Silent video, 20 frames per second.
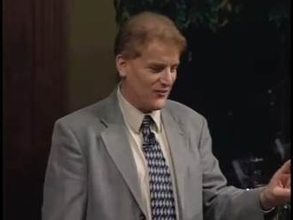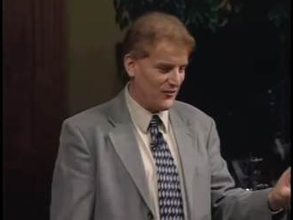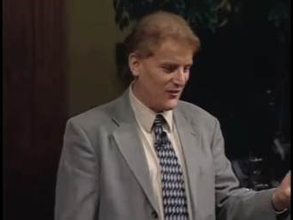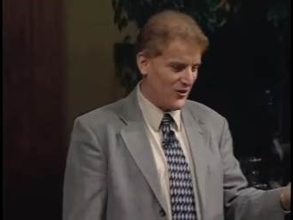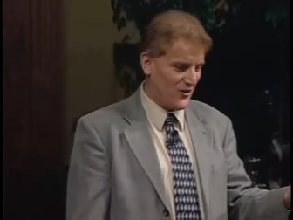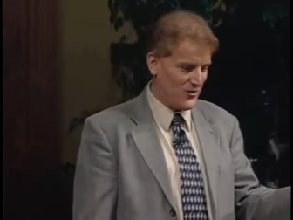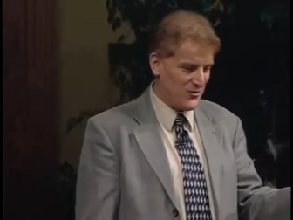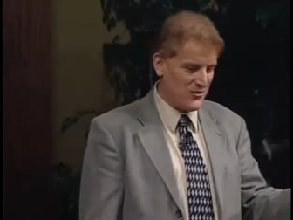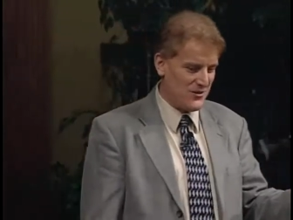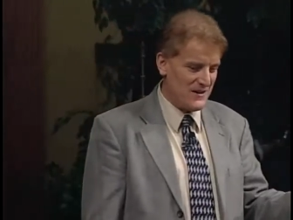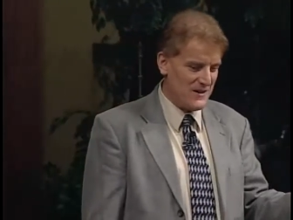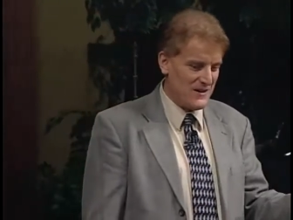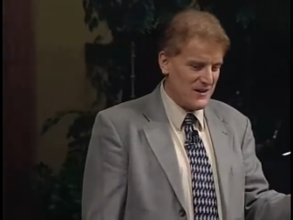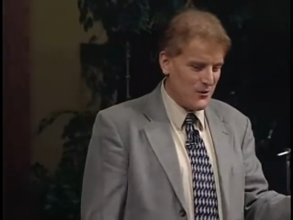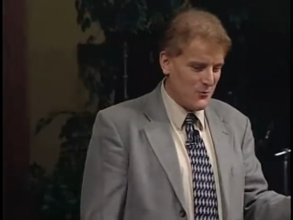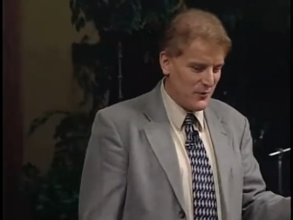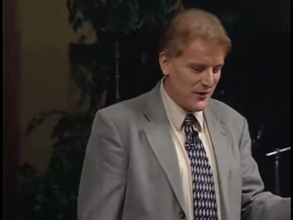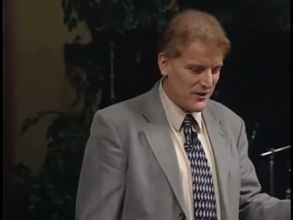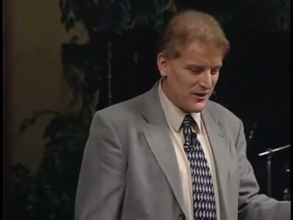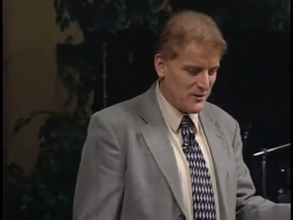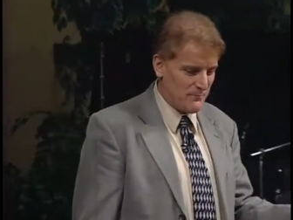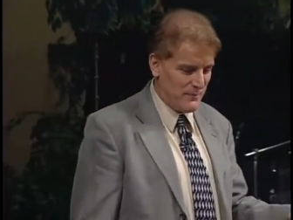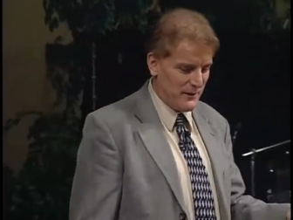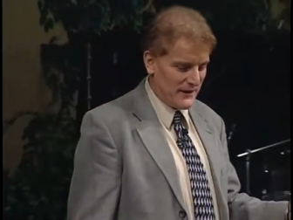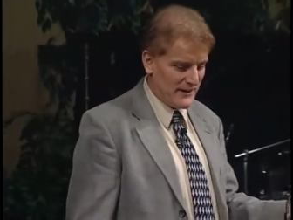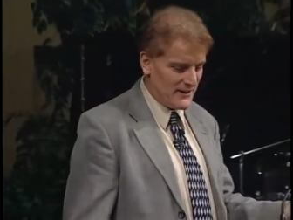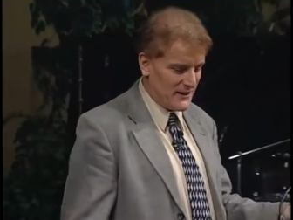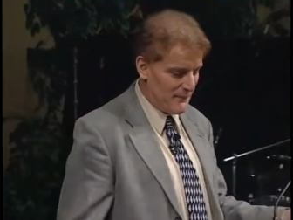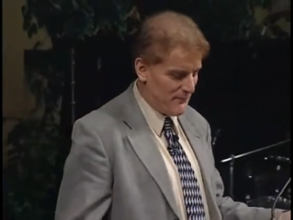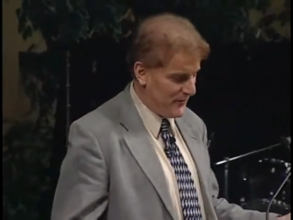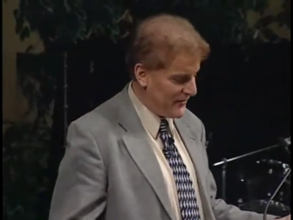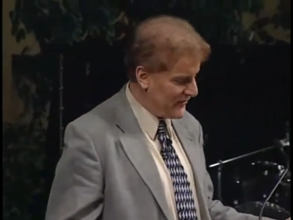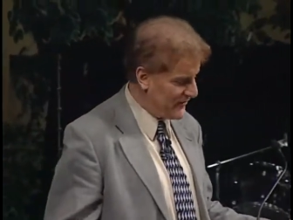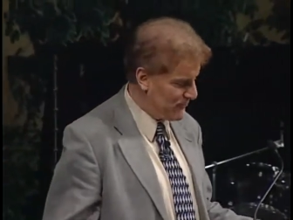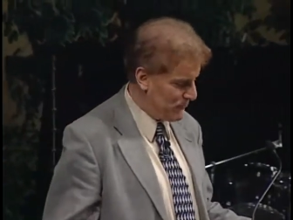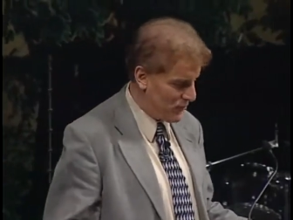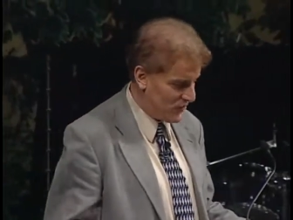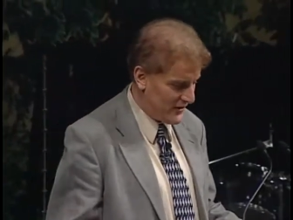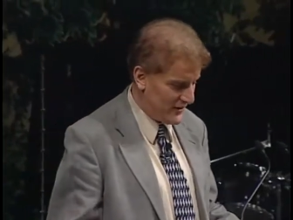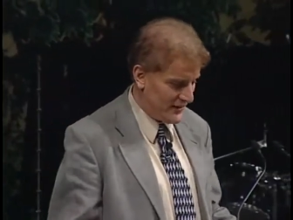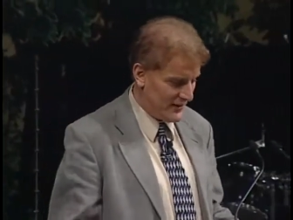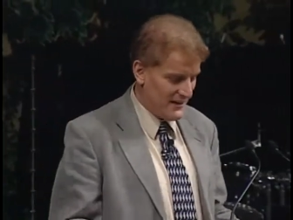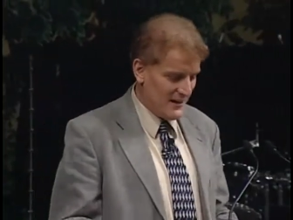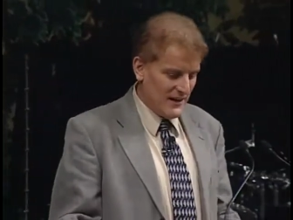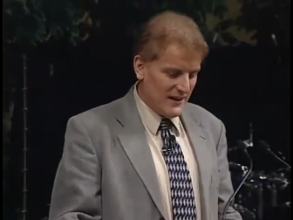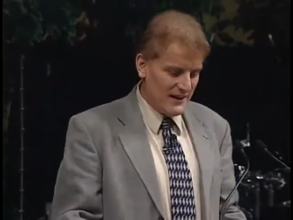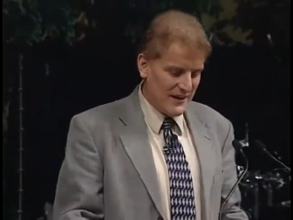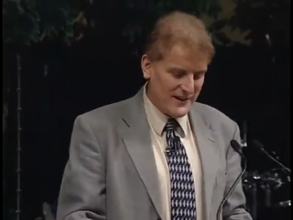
and so we're going to pick it up this morning.